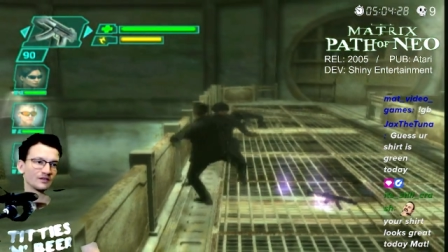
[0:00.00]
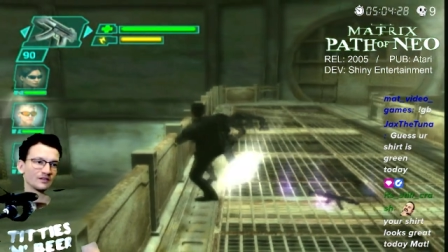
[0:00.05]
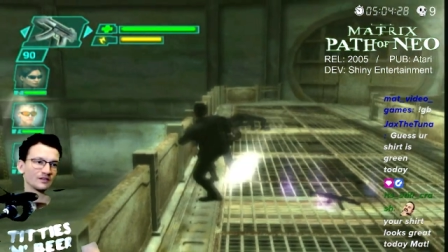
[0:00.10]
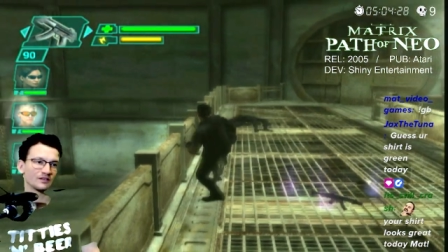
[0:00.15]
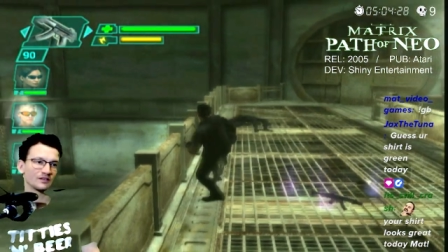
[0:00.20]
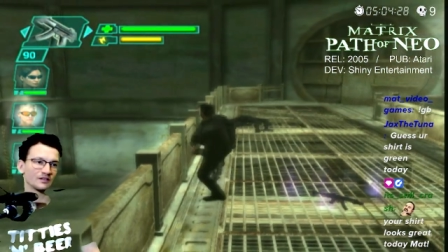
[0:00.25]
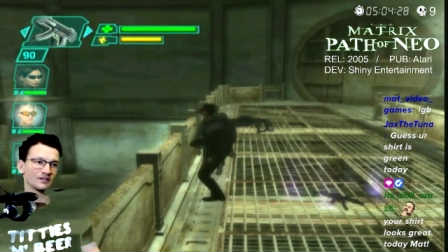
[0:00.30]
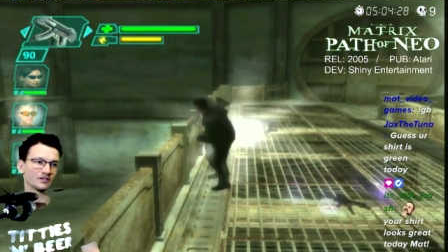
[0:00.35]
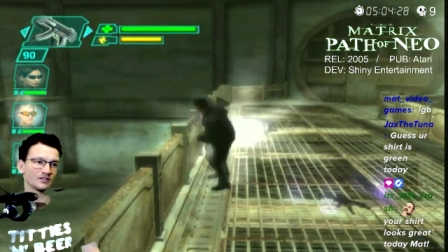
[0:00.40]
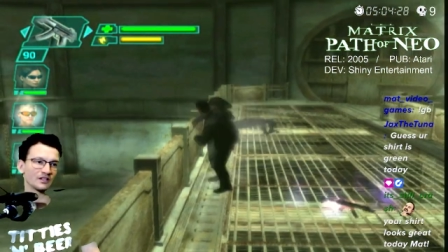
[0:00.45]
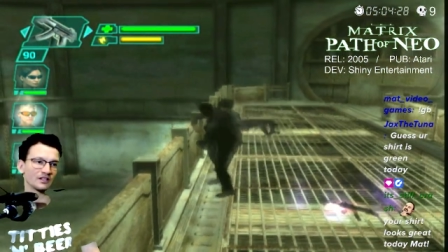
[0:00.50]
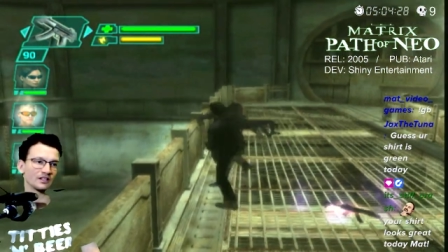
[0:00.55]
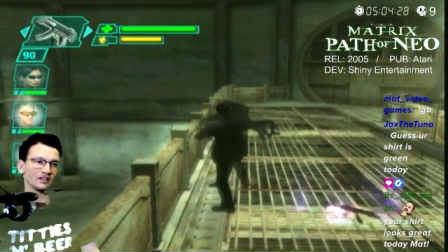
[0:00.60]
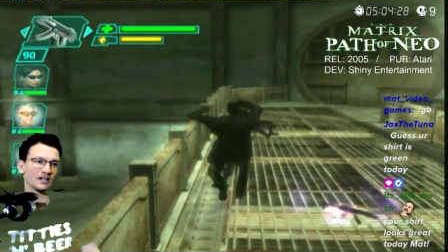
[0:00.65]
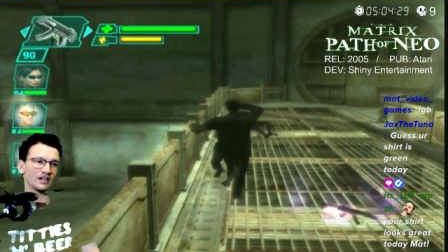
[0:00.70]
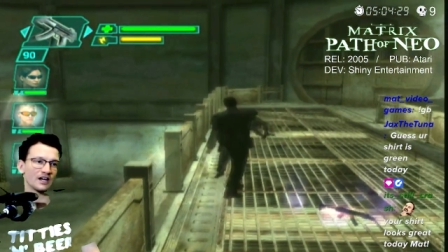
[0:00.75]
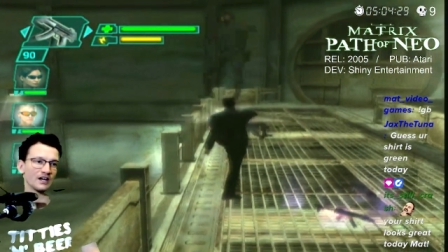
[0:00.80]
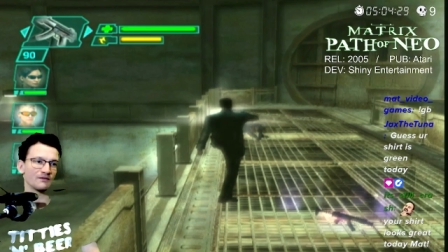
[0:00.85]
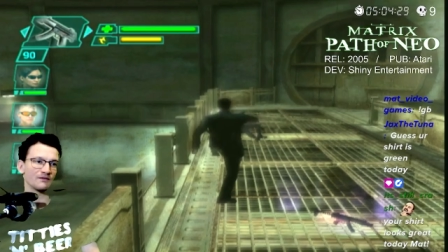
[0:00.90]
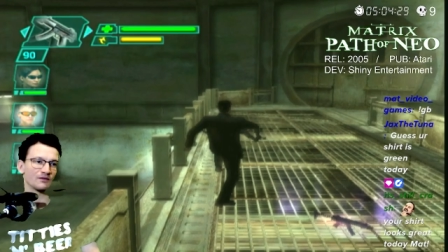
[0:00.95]
There's like a
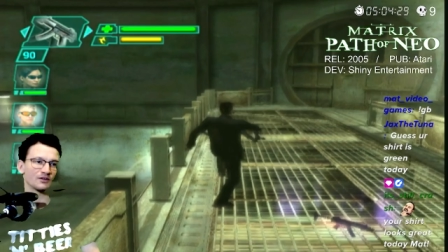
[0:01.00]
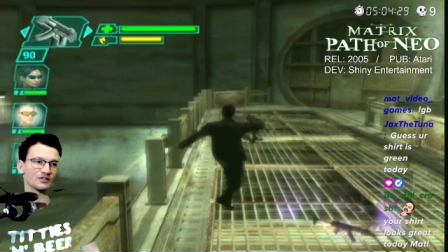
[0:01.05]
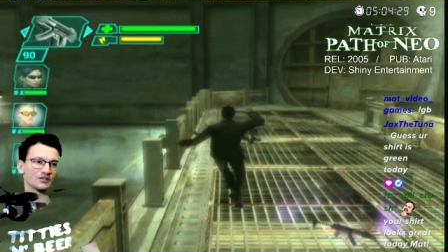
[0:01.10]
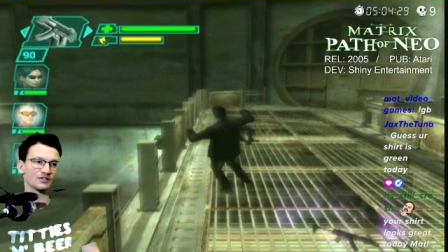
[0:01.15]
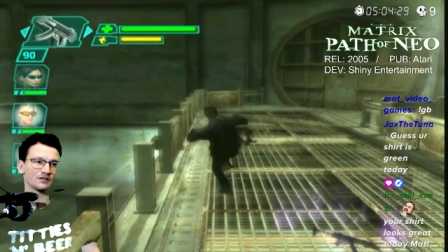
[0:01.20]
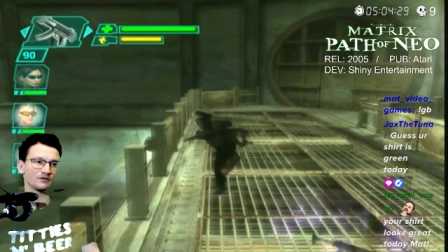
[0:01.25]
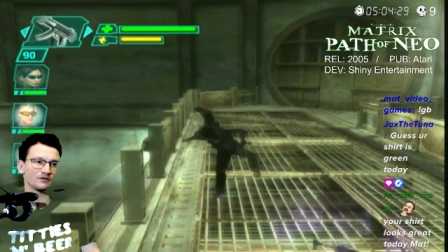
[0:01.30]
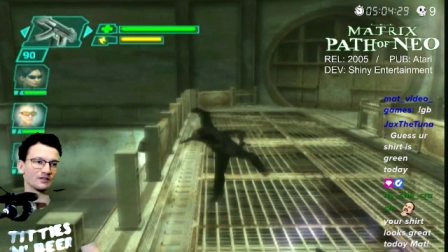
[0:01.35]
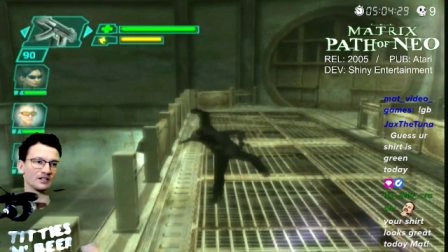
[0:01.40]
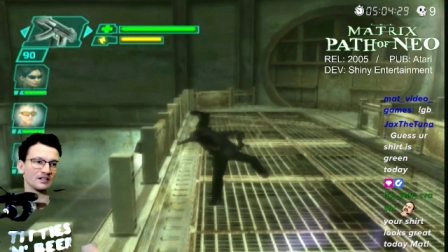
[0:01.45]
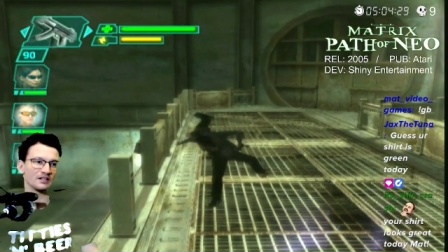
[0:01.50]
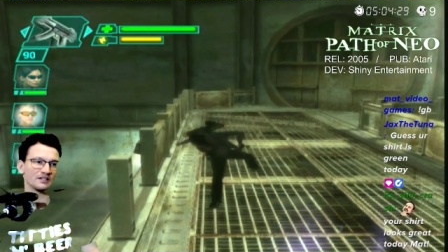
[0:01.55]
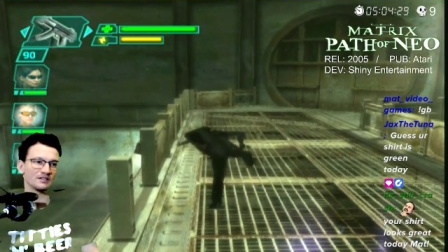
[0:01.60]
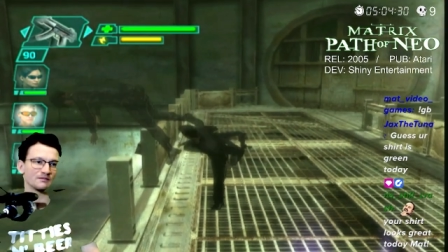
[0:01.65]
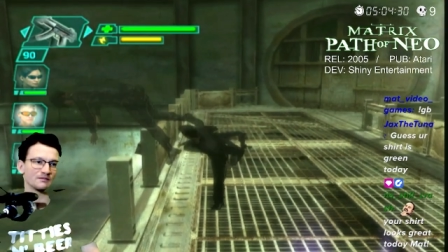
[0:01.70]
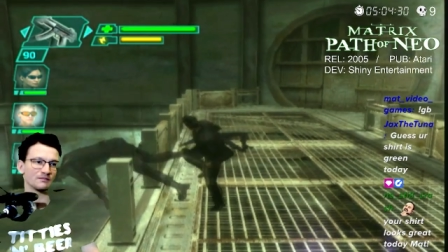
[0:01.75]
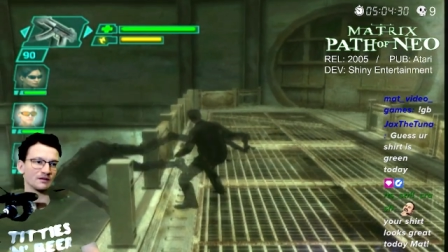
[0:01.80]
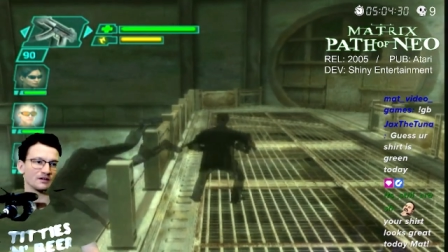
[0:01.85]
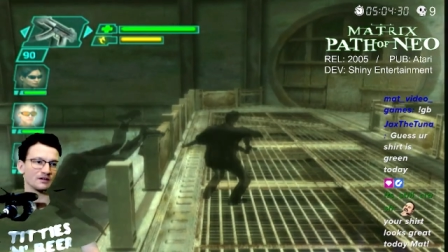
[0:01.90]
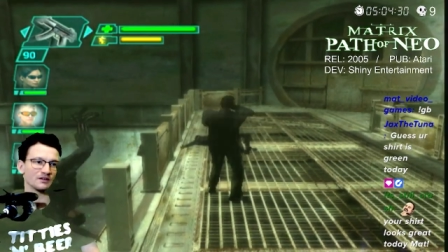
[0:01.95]
live version of Titties
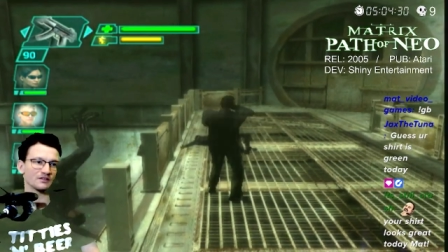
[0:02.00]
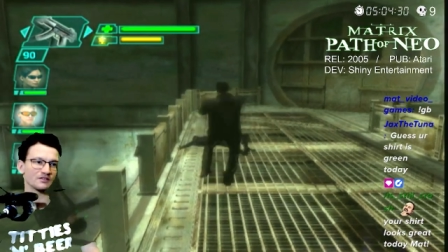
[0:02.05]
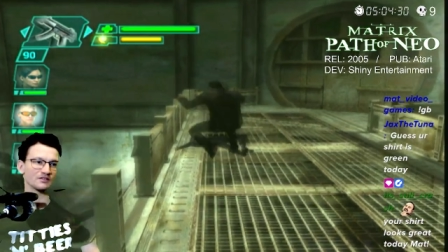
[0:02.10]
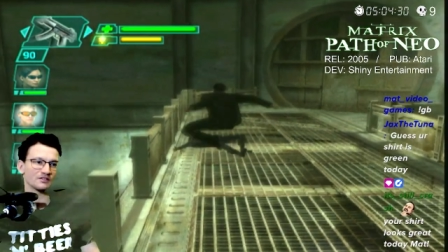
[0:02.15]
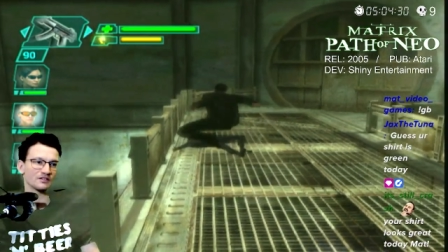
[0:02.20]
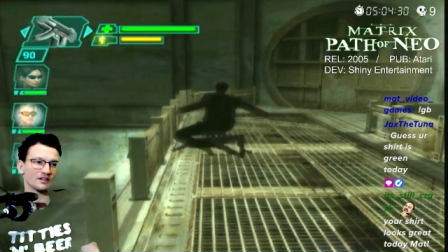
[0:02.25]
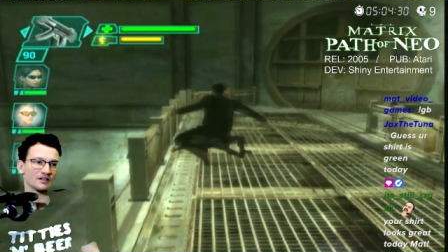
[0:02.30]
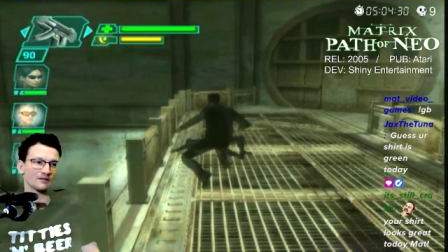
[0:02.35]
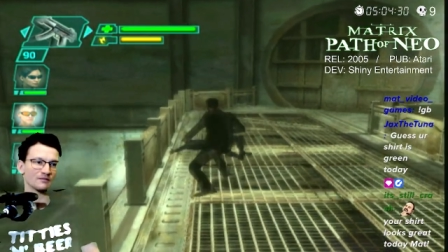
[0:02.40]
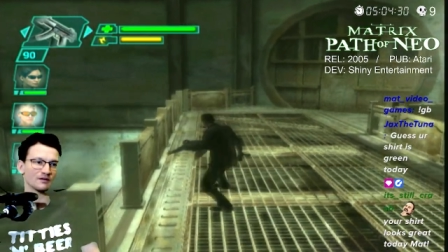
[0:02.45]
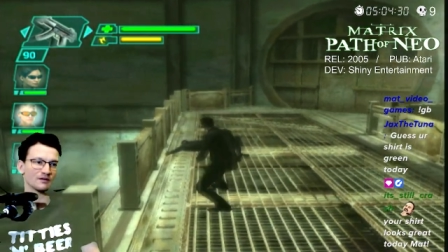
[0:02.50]
and Beer that's just like my